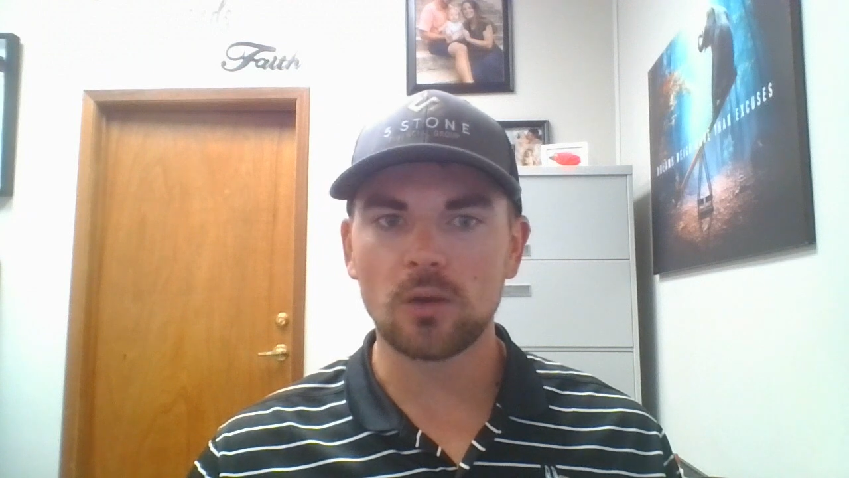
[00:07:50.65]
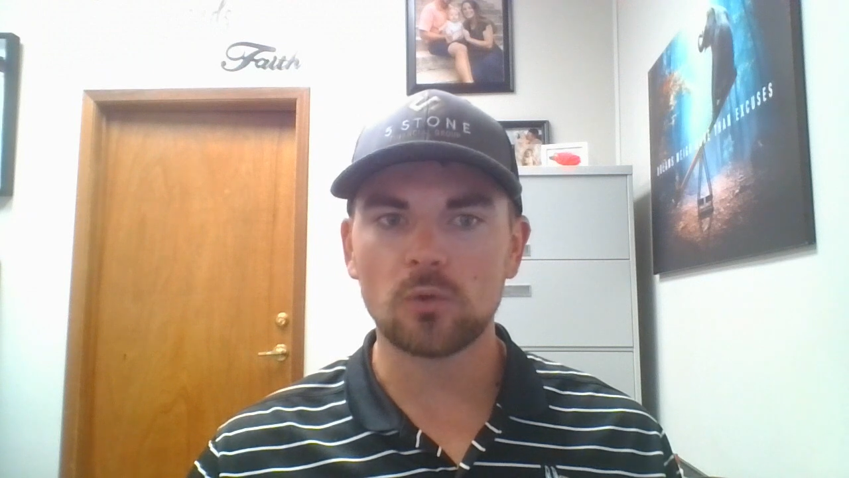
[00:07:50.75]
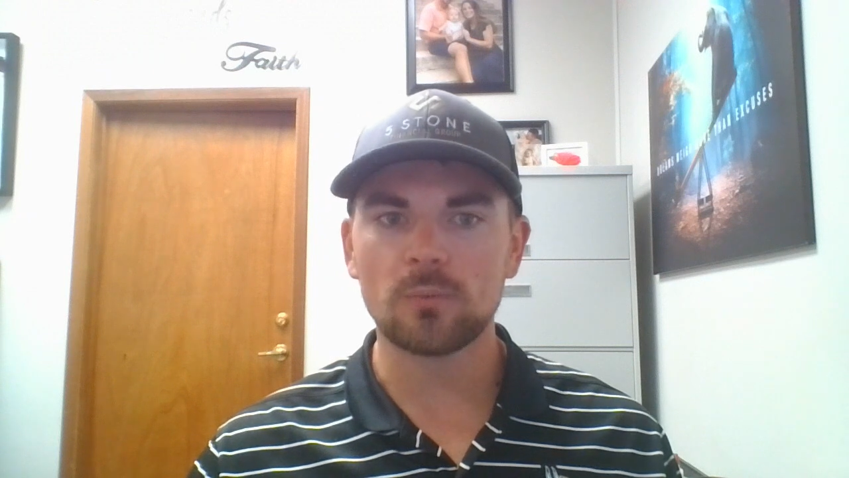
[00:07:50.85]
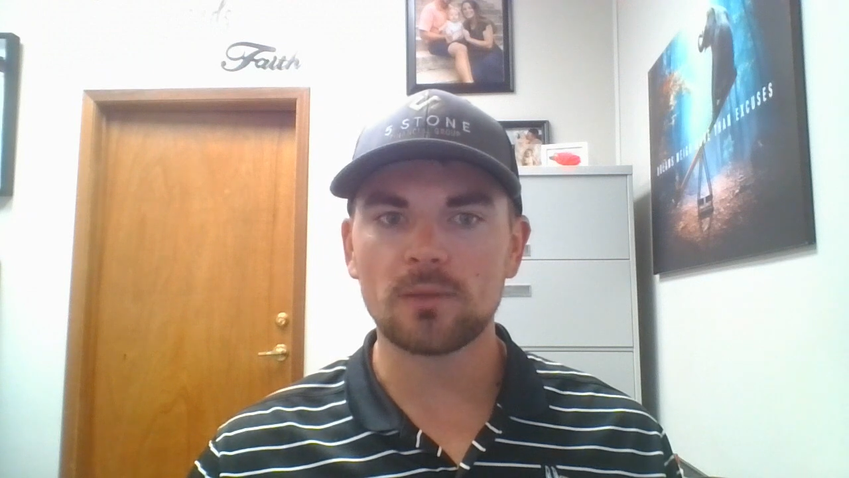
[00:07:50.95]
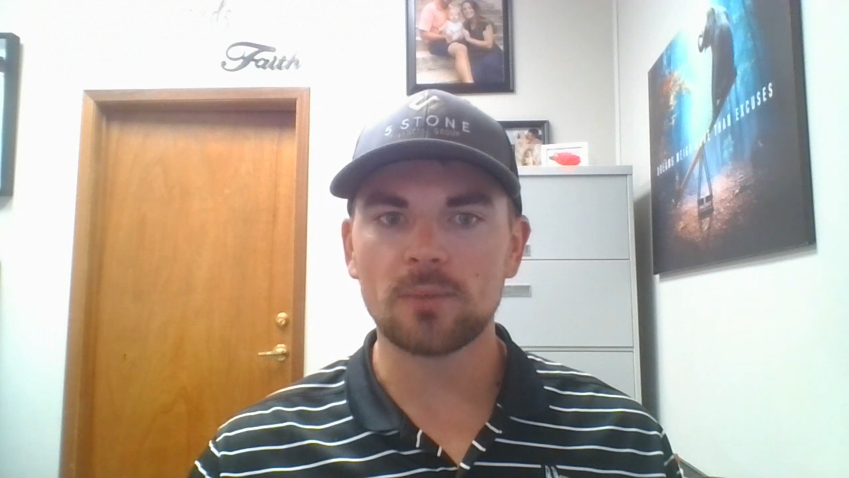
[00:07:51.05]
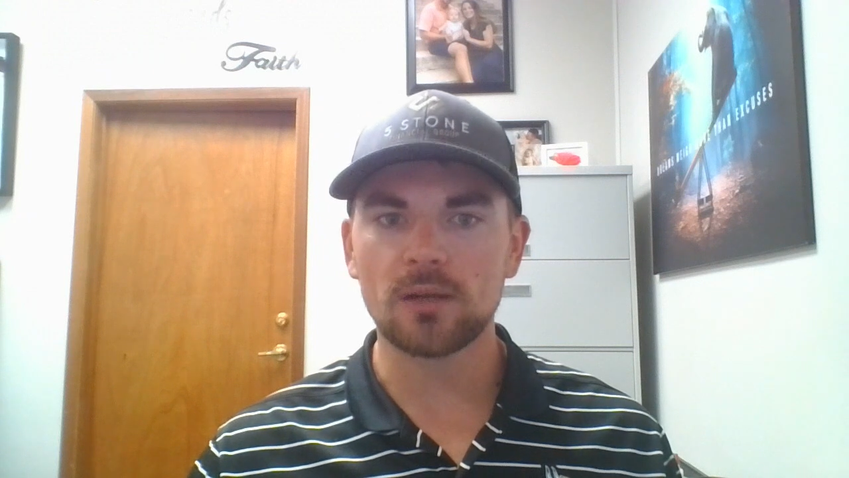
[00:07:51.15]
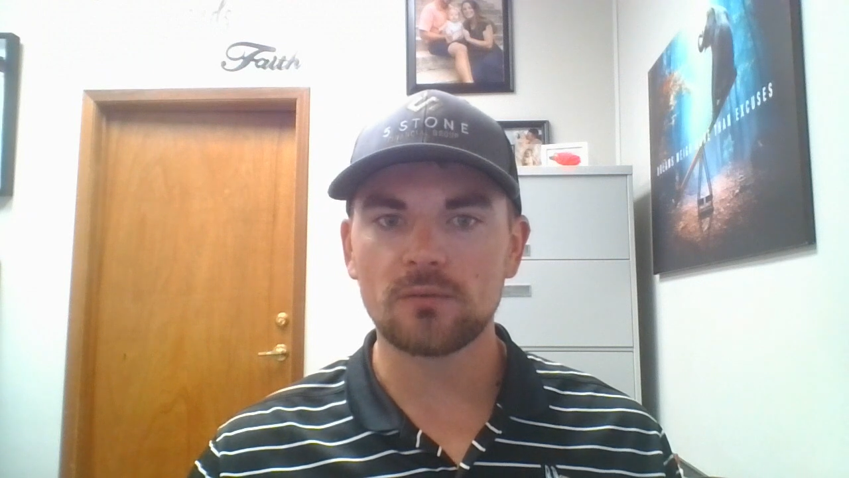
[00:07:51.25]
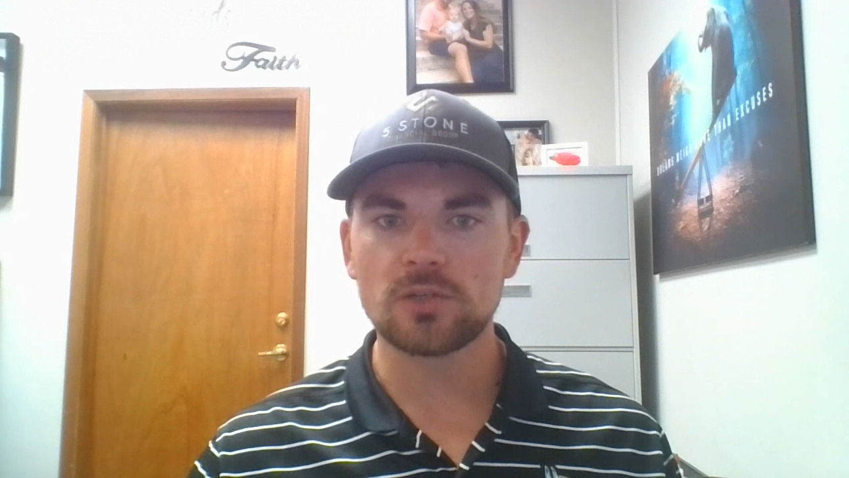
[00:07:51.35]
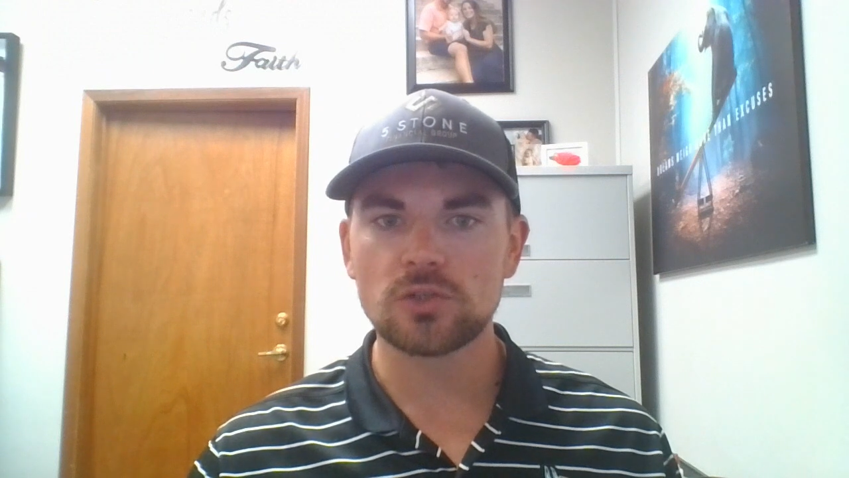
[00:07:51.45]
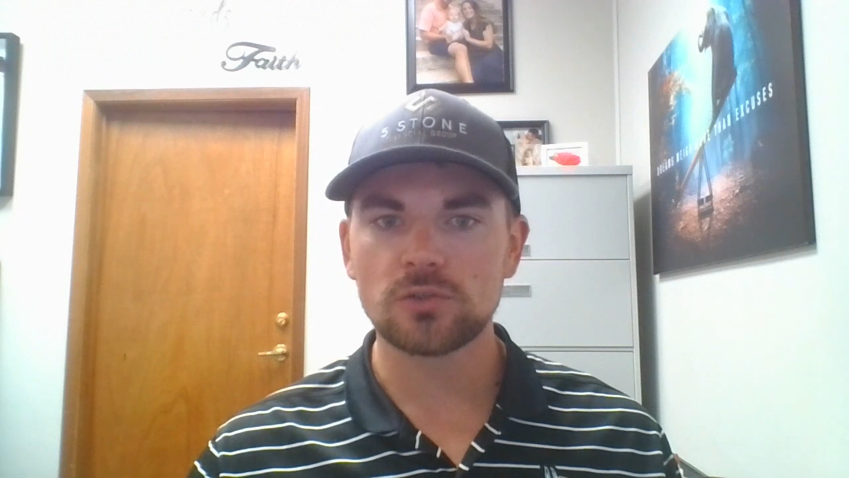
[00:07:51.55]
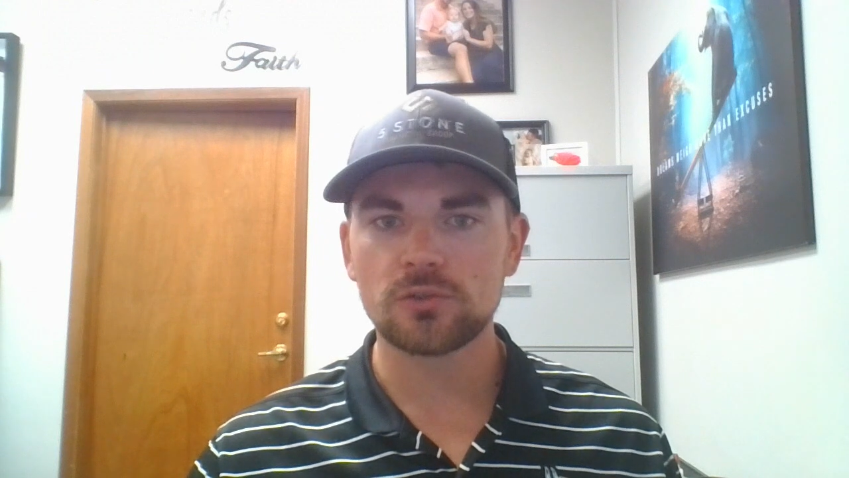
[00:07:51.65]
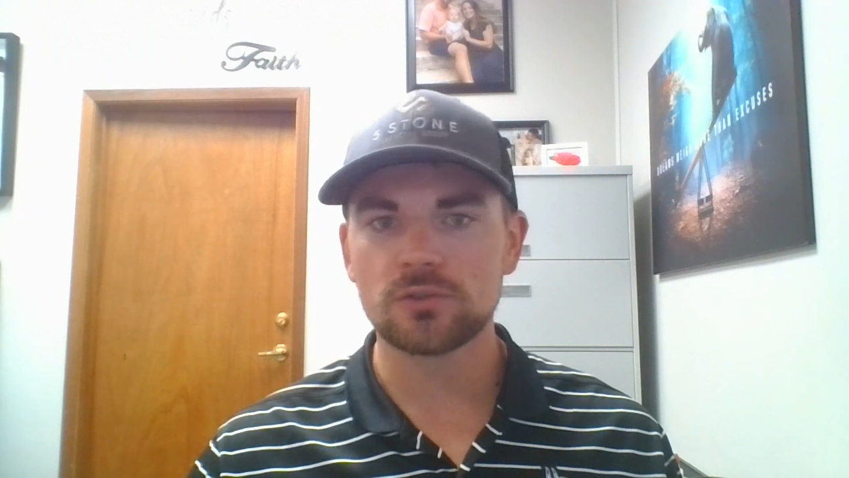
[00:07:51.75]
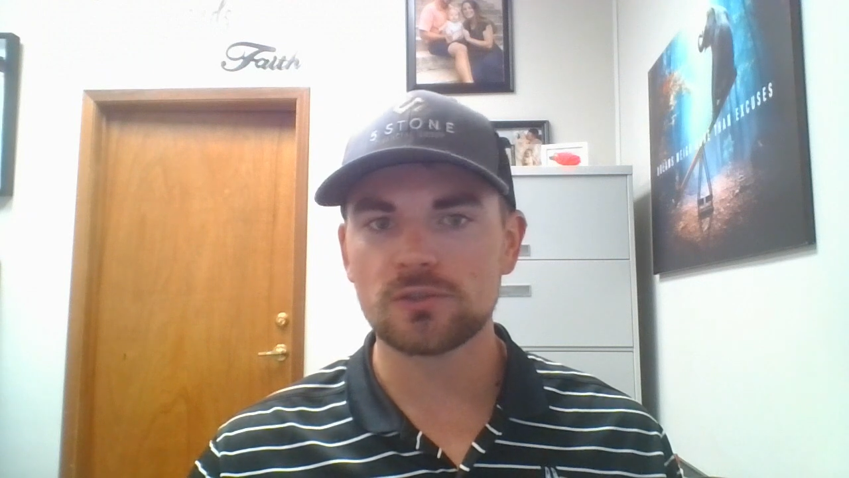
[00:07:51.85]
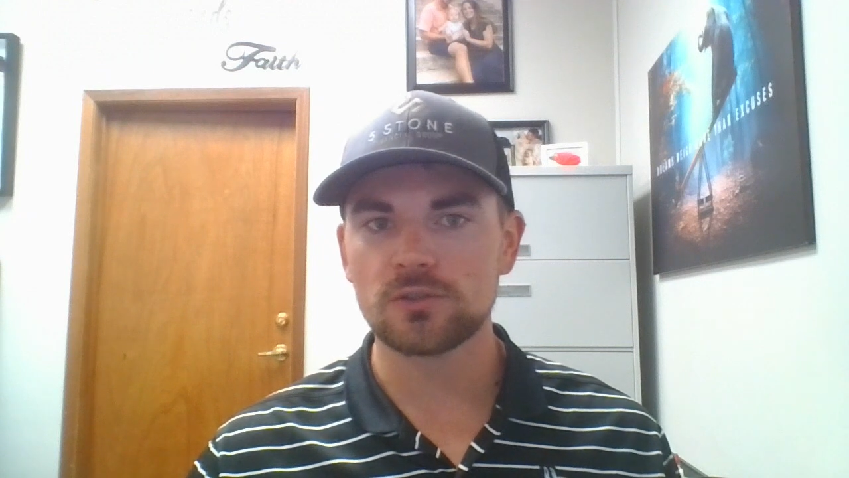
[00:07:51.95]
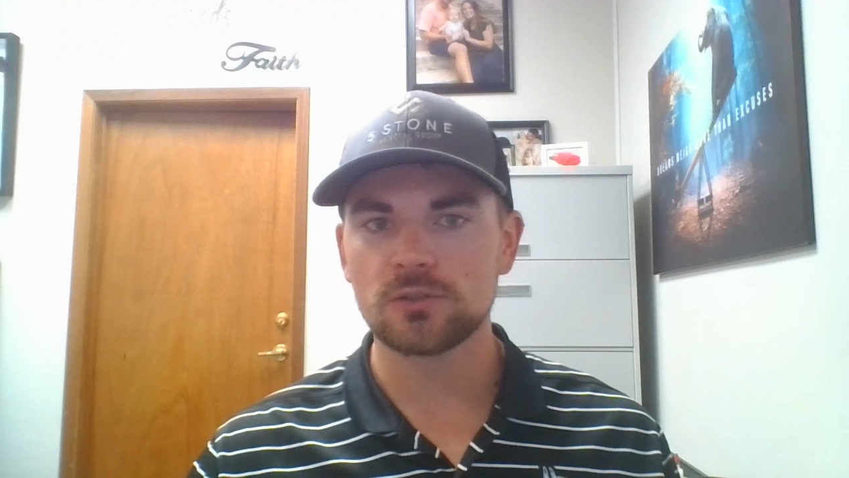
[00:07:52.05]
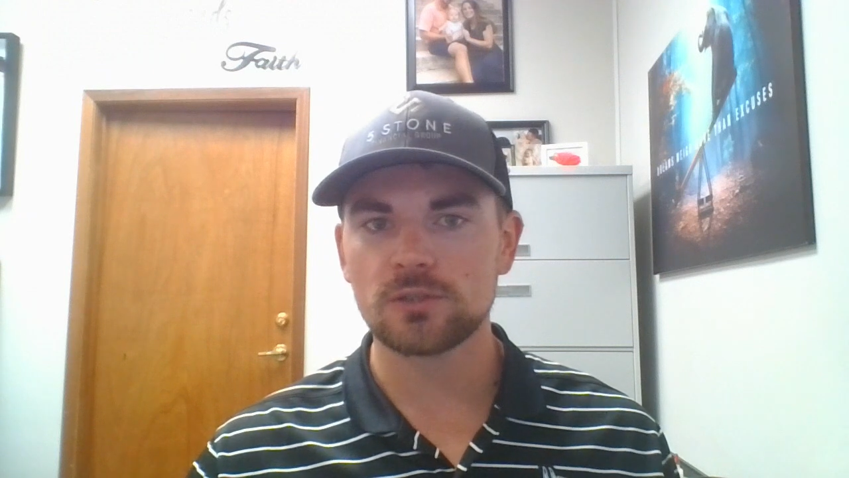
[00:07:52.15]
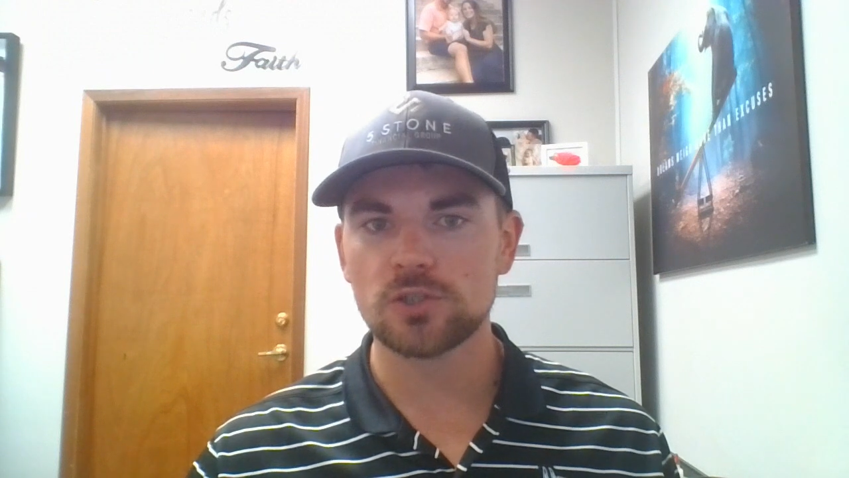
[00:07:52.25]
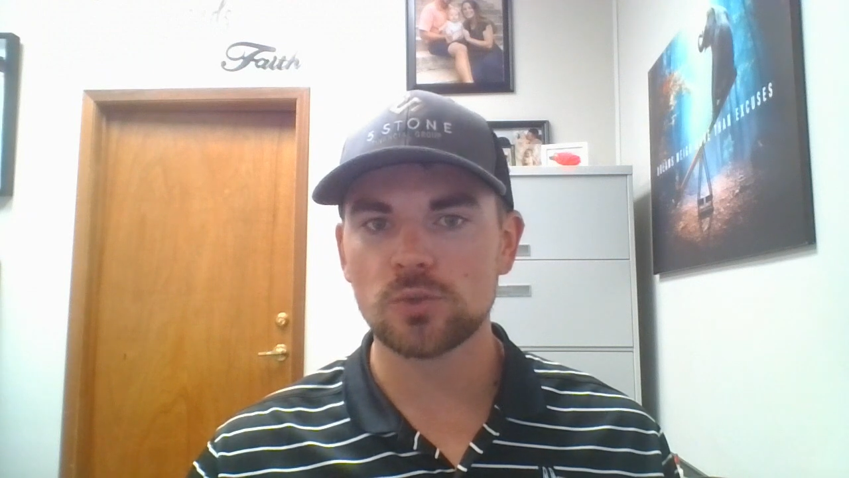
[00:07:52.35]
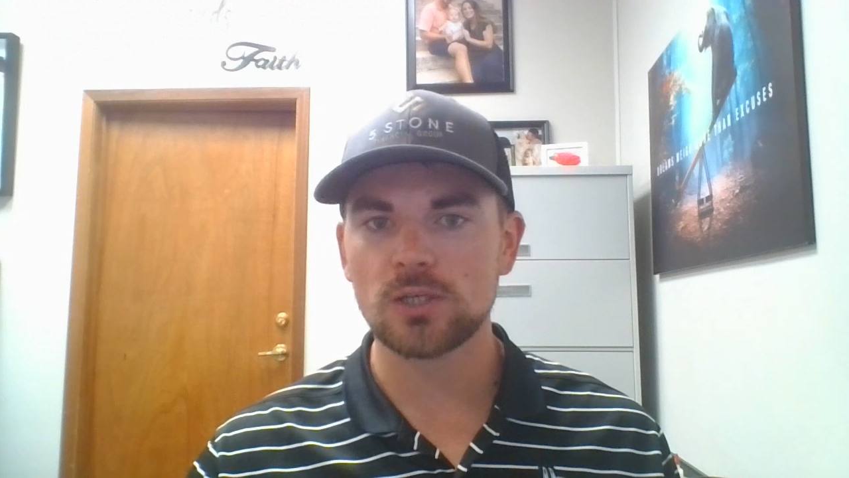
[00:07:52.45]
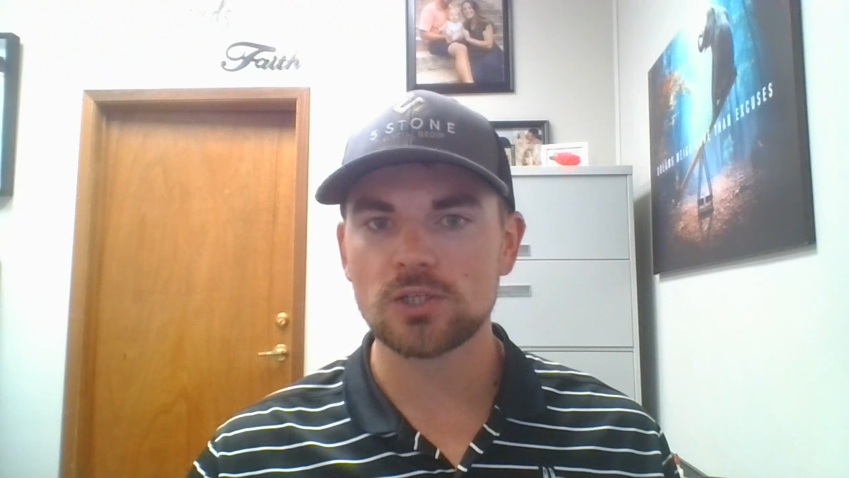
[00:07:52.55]
would be beneficial to your
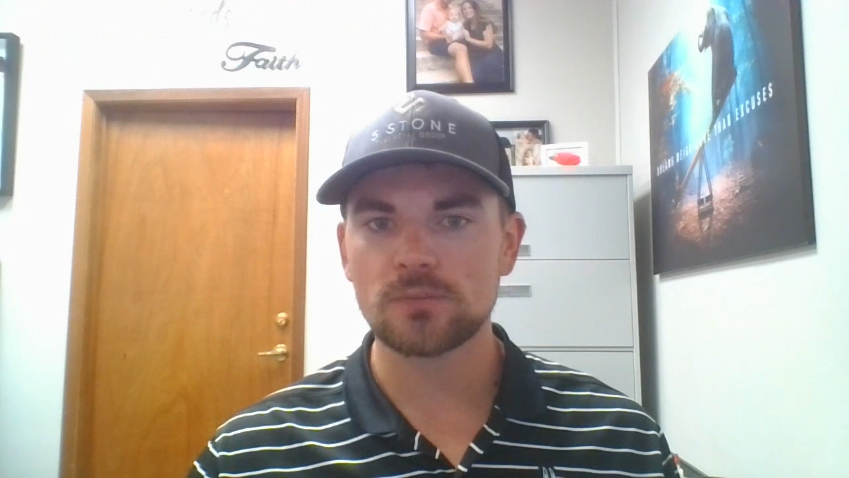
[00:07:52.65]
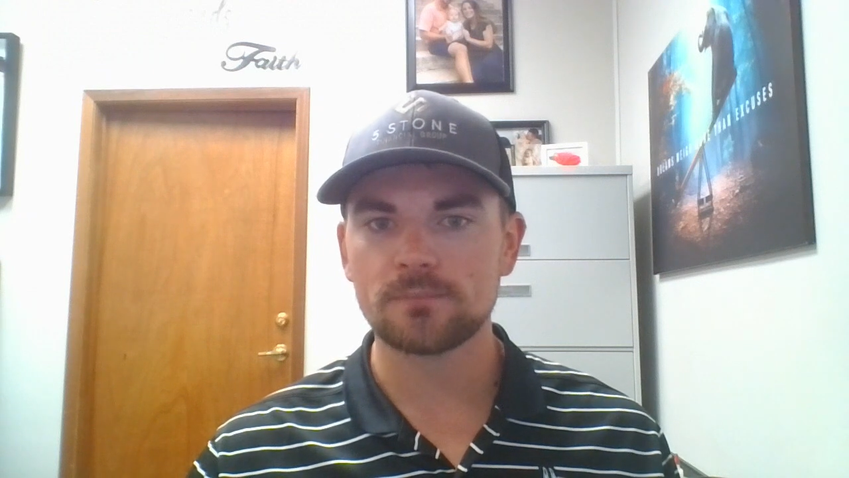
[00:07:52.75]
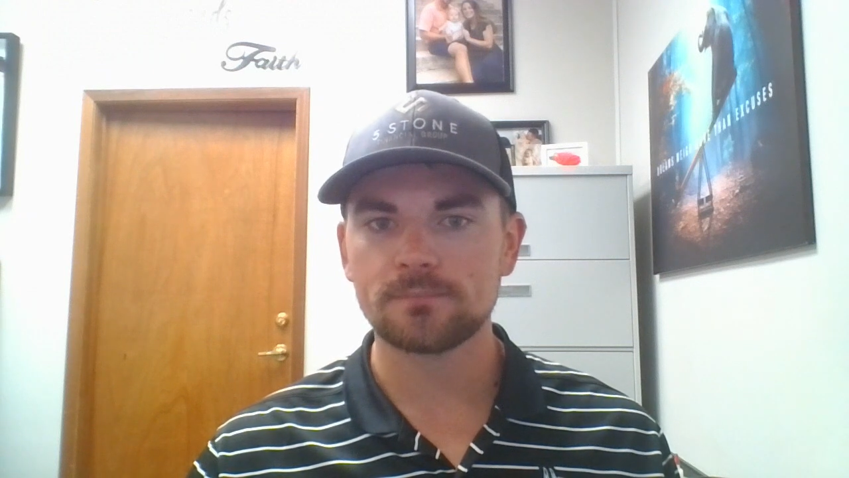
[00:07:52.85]
situation.